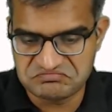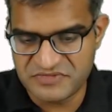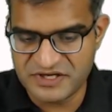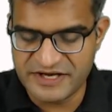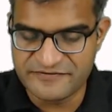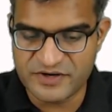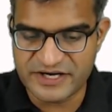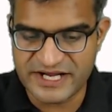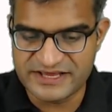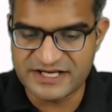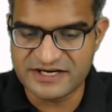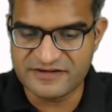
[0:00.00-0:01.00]
If your
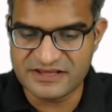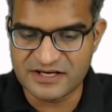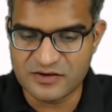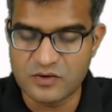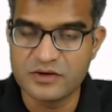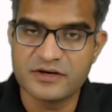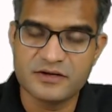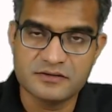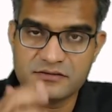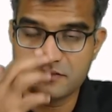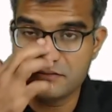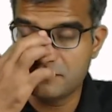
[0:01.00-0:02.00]
10th and 12th are good,
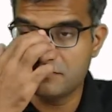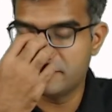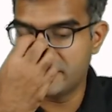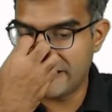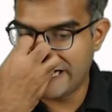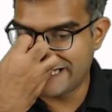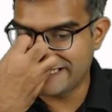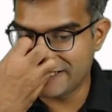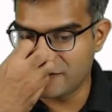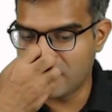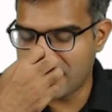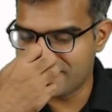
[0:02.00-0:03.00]
then I think
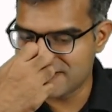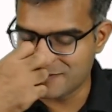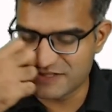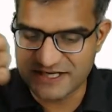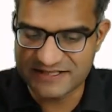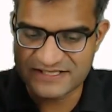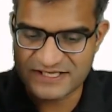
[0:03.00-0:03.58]
you will have some chance.